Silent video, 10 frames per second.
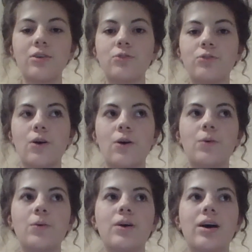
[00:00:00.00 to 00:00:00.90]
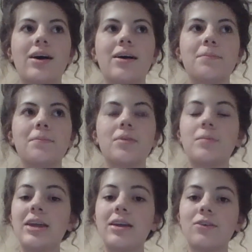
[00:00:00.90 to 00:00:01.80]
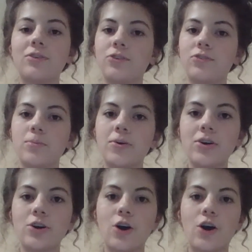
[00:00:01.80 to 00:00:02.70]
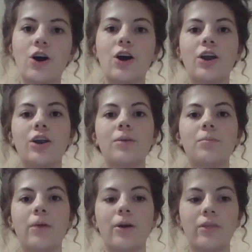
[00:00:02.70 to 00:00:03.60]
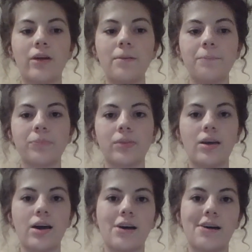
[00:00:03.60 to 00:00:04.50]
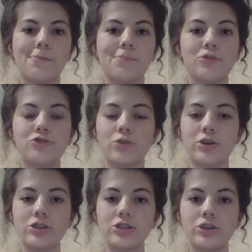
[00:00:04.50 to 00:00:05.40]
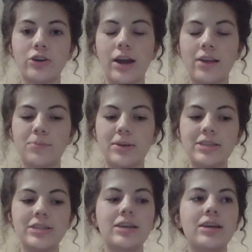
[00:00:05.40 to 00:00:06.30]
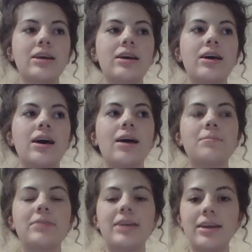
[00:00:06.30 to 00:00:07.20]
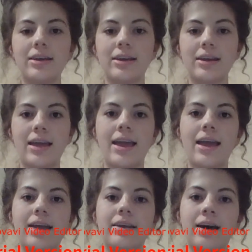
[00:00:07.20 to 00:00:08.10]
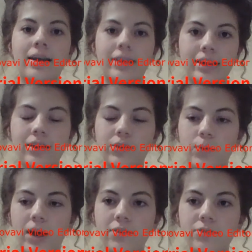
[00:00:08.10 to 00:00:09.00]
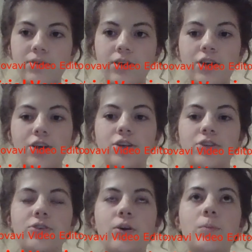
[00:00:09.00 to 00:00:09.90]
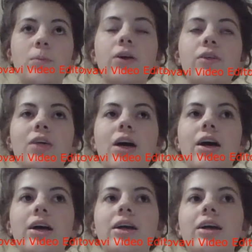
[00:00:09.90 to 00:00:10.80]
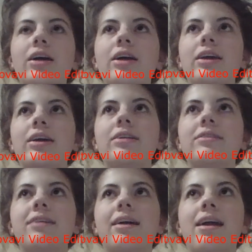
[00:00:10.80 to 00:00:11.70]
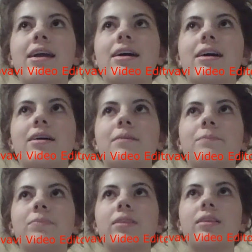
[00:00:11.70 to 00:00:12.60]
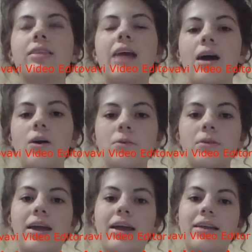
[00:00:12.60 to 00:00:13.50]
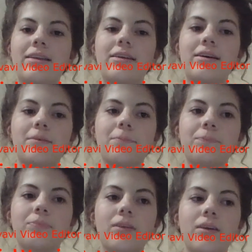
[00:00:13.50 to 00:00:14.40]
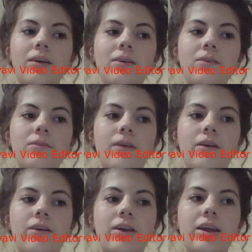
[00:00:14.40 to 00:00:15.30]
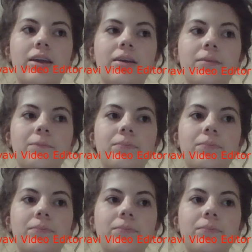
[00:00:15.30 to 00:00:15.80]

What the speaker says: So the main characters of the book are Martha, George, her husband, Nick, and Honey, his wife. So Martha is a loud and very